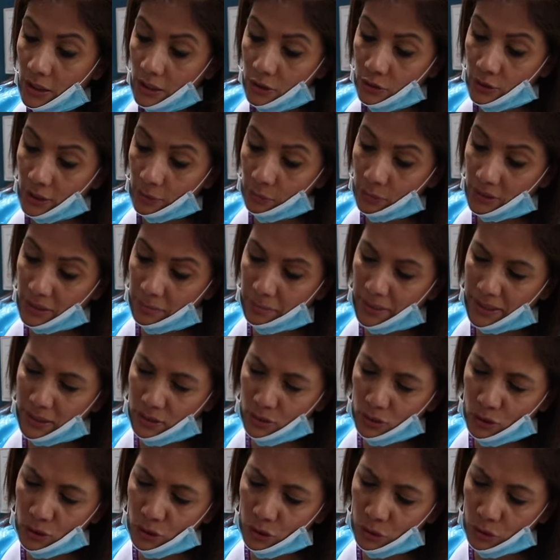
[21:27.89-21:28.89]
So I want
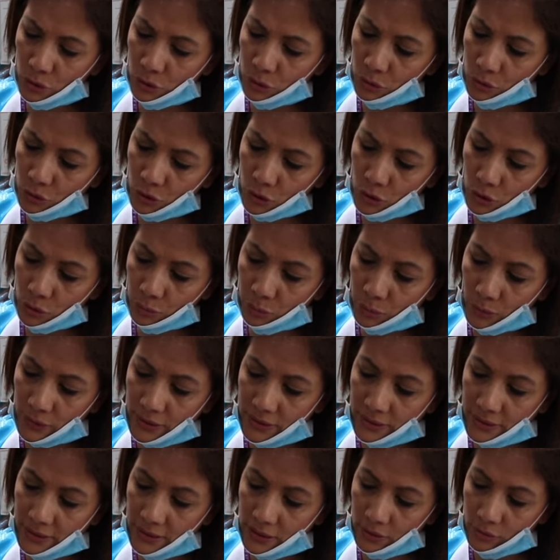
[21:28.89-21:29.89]
about 2
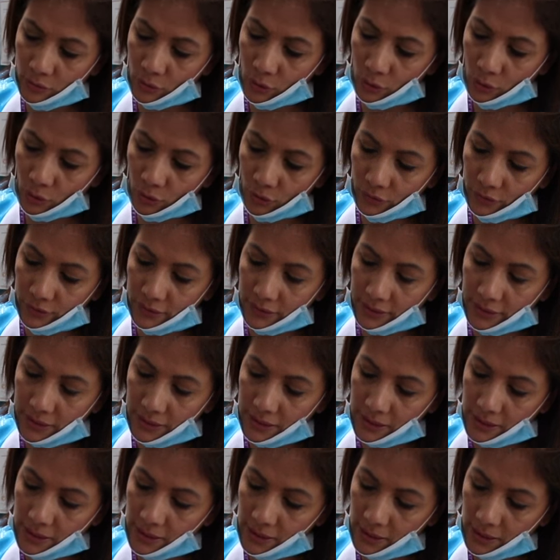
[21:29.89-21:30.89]
2.0 on
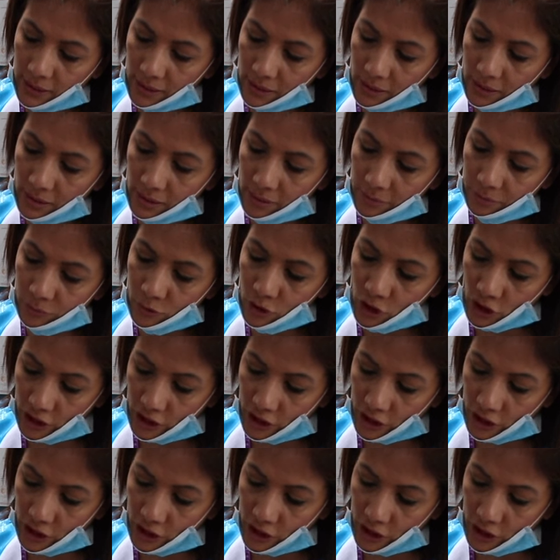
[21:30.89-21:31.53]
the um,